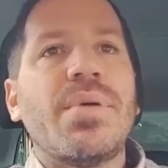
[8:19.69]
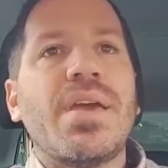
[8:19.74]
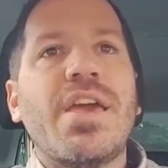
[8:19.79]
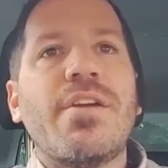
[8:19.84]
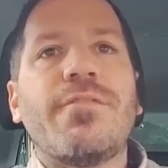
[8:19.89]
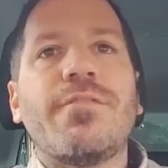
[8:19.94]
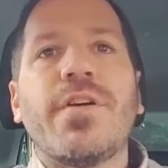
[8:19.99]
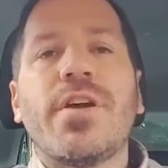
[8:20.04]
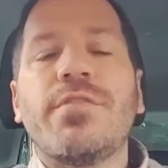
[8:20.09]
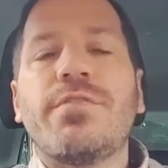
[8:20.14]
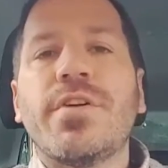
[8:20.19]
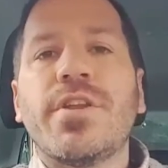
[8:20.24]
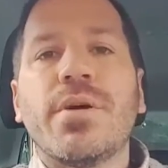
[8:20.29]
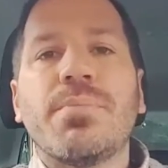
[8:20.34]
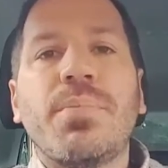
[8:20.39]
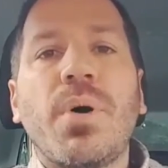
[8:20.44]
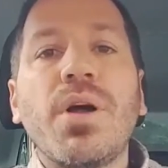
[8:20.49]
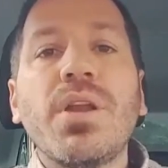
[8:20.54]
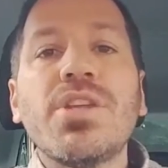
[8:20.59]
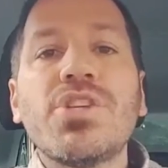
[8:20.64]
If an
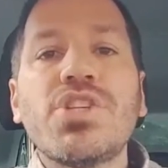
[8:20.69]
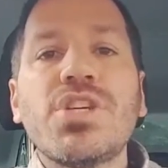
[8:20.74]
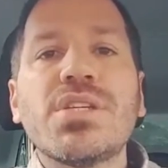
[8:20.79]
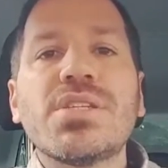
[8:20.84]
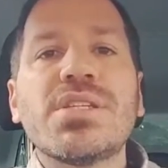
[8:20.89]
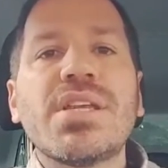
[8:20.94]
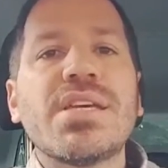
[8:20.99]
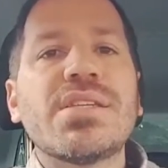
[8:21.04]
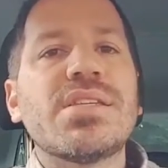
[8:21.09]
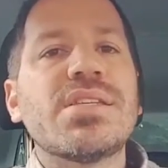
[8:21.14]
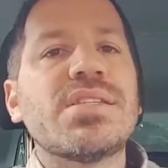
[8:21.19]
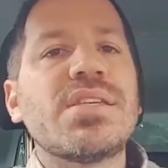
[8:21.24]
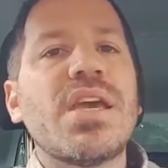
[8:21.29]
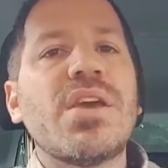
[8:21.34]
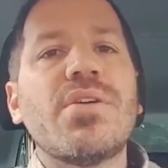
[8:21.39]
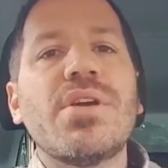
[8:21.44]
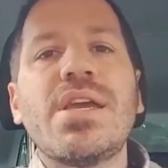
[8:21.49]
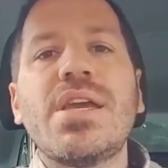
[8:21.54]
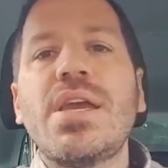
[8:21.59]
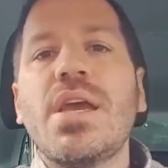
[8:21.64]
apology is
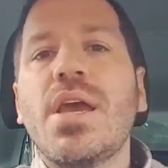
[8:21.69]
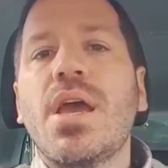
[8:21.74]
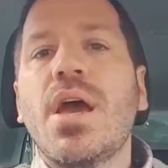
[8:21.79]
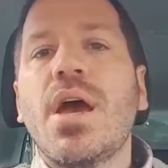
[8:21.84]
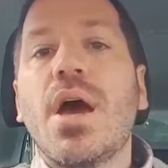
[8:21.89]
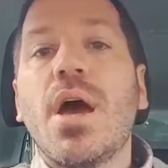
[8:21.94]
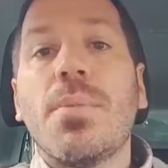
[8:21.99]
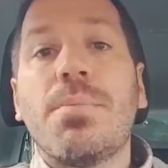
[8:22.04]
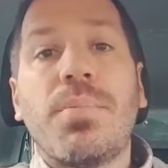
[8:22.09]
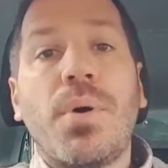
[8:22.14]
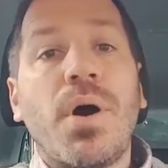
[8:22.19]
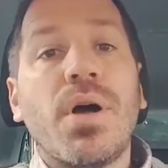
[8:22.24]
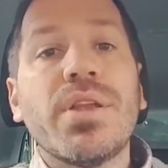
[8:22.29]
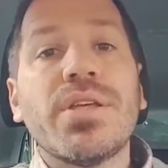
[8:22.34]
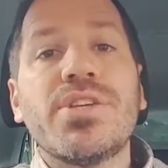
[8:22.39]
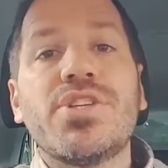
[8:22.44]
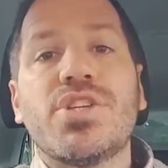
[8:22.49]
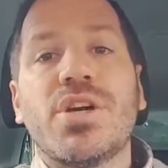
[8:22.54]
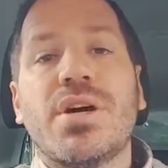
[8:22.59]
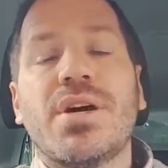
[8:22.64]
necessary,
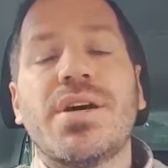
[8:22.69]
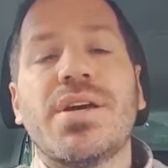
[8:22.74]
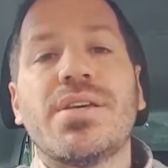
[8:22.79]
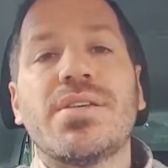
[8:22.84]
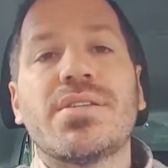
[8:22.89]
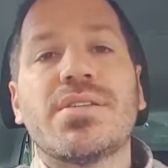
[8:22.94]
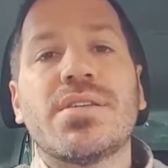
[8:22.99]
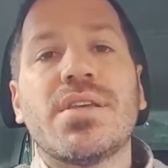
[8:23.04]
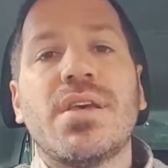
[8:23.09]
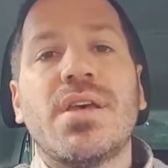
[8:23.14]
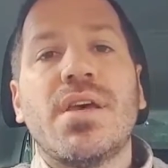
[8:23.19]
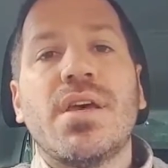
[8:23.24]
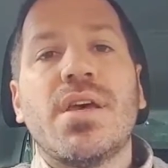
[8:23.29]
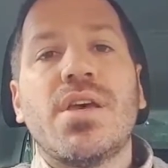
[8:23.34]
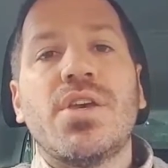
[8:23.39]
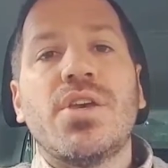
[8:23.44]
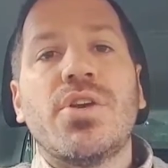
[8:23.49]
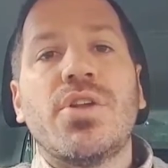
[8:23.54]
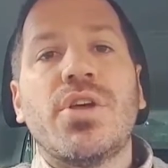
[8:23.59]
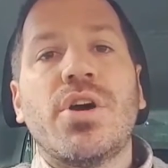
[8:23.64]
apologize,
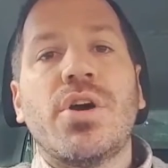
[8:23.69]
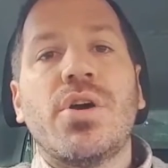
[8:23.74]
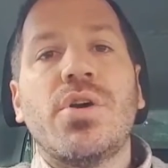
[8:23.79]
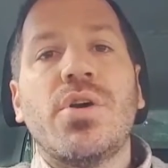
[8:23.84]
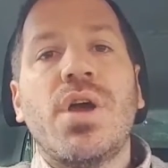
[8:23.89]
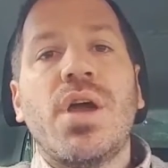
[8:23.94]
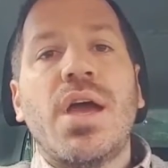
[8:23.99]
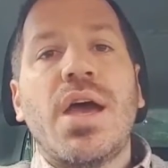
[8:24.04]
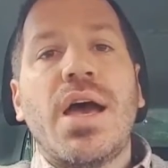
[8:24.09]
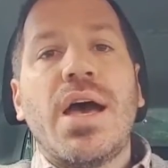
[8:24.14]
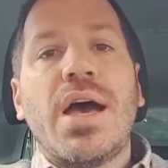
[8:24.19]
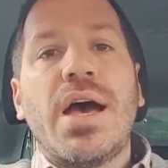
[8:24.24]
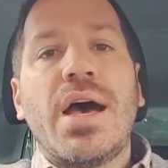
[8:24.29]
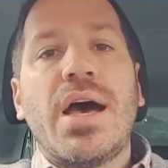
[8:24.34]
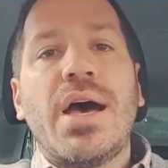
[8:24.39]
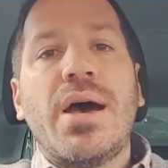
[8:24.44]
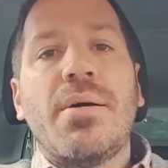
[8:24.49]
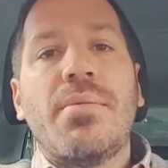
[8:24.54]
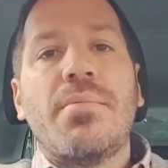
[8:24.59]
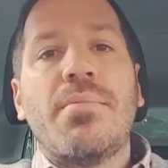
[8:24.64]

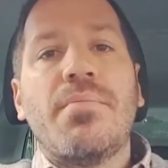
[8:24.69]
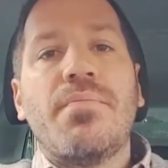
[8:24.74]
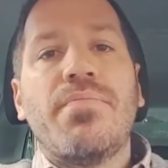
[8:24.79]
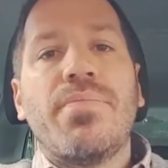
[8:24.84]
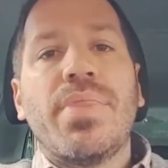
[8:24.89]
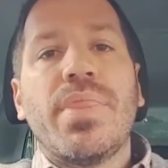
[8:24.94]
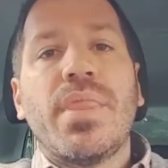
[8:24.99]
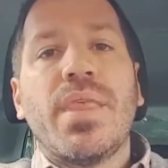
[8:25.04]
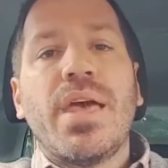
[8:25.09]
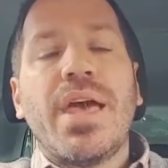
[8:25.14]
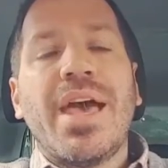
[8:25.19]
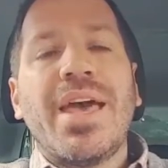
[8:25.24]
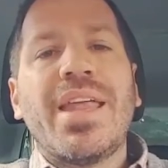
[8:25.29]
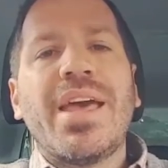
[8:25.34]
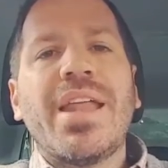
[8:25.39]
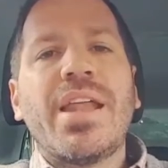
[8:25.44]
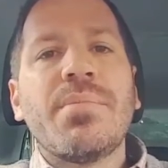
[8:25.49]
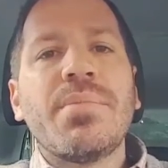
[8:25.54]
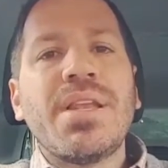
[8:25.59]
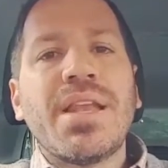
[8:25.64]
and
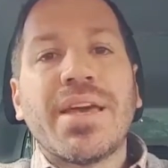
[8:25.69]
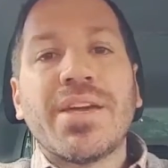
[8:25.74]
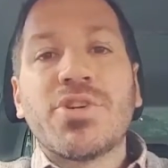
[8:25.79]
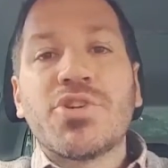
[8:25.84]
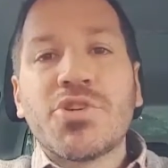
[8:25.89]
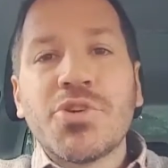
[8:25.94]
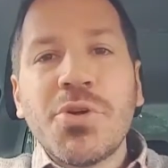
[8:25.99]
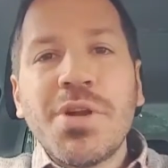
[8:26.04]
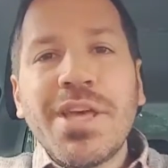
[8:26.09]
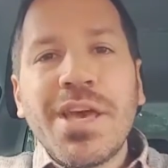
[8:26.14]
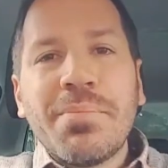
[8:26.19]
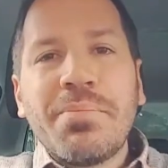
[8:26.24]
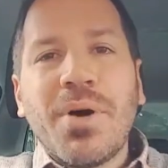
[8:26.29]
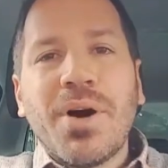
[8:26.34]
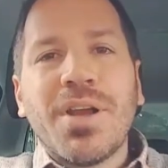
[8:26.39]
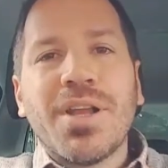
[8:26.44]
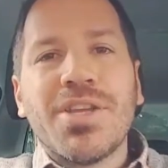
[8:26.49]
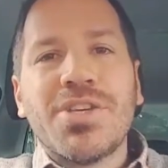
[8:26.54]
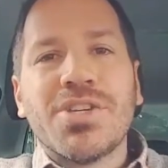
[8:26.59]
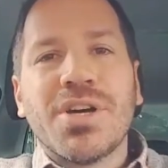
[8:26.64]
I mean, like, truly
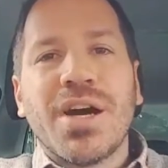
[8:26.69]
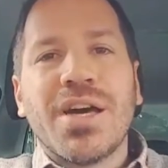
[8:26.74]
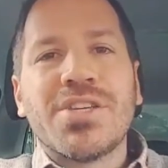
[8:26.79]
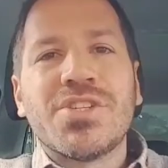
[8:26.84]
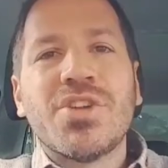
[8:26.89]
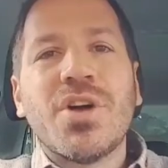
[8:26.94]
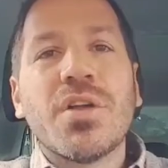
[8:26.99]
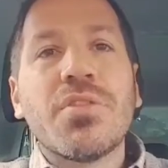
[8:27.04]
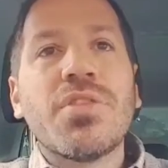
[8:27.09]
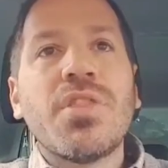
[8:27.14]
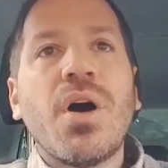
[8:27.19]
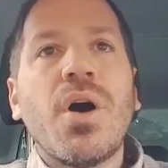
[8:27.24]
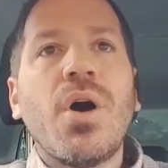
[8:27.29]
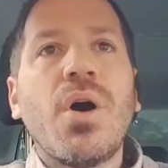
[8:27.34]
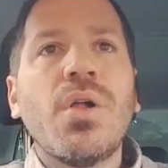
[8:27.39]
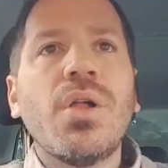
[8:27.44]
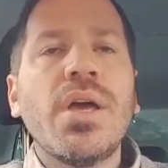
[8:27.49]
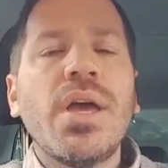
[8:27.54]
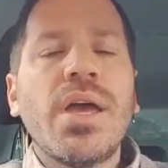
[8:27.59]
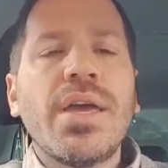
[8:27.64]
apologize, not the
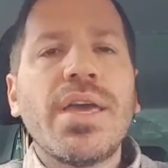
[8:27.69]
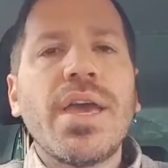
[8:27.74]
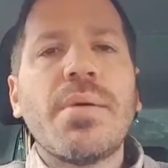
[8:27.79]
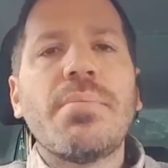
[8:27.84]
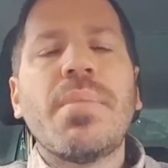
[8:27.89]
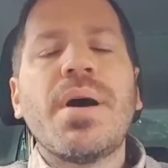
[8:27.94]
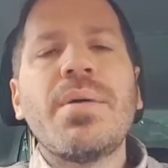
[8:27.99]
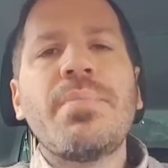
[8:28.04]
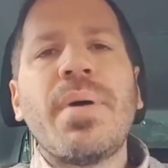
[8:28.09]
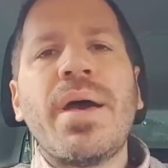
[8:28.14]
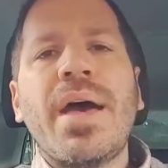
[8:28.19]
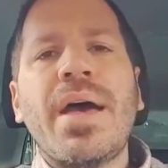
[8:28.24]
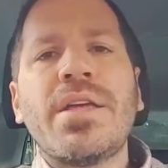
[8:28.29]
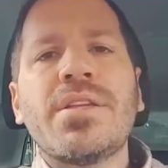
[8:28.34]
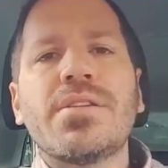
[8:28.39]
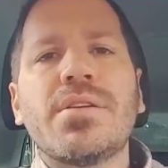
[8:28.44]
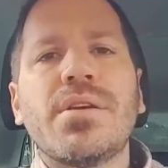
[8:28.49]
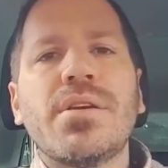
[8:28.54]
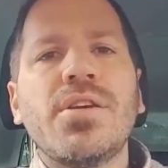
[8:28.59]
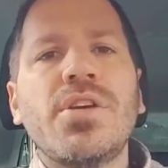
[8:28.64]
whole, my
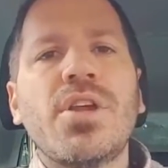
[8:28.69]
bad.